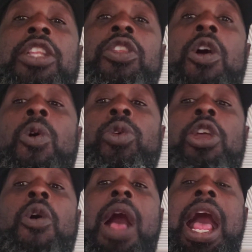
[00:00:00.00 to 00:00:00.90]
No,
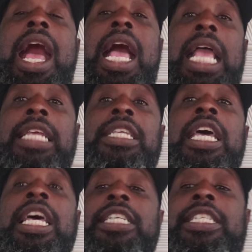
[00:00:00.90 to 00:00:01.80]
your eyes
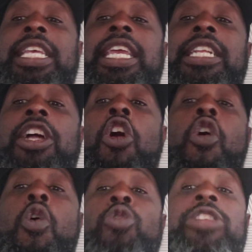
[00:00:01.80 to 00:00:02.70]
see in a
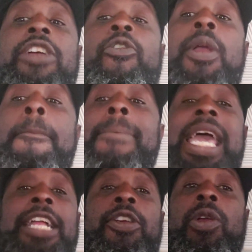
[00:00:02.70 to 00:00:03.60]
whole different
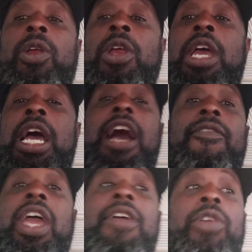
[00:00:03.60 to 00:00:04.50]
manner
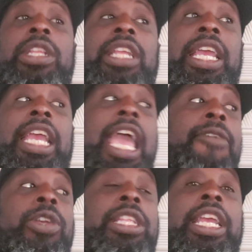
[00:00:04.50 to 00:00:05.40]
of everything.
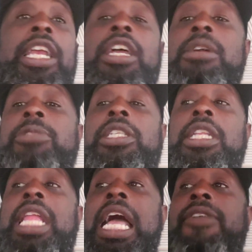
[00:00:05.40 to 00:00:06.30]
Everything comes to
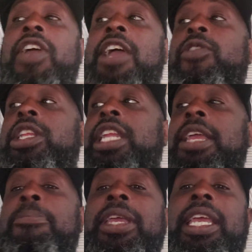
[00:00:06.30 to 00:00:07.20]
life.
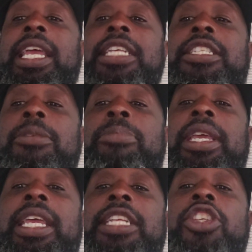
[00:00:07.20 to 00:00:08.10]
Everything begins to
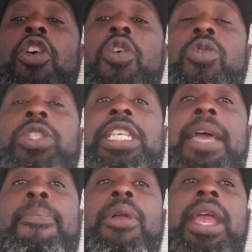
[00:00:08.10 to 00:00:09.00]
be its own
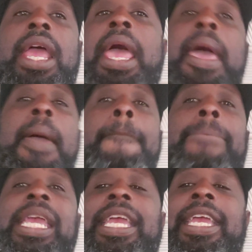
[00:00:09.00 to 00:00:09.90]
separate
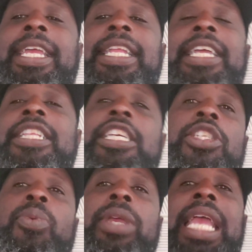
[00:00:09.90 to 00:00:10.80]
being in
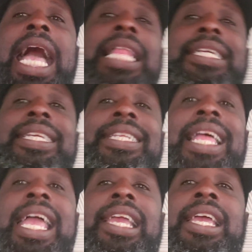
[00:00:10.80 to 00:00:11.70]
this reality,
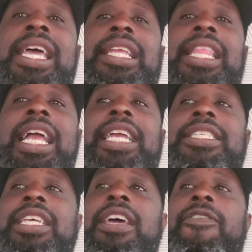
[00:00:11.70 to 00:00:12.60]
like
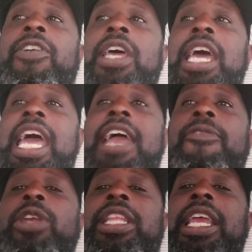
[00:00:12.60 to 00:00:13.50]
as if
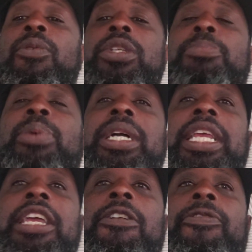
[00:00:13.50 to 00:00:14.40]
everything was put
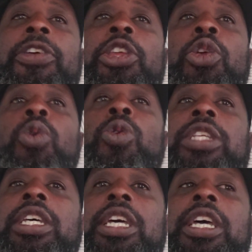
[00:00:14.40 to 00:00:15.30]
here for you
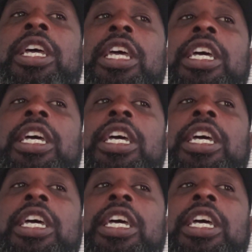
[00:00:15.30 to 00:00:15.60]
to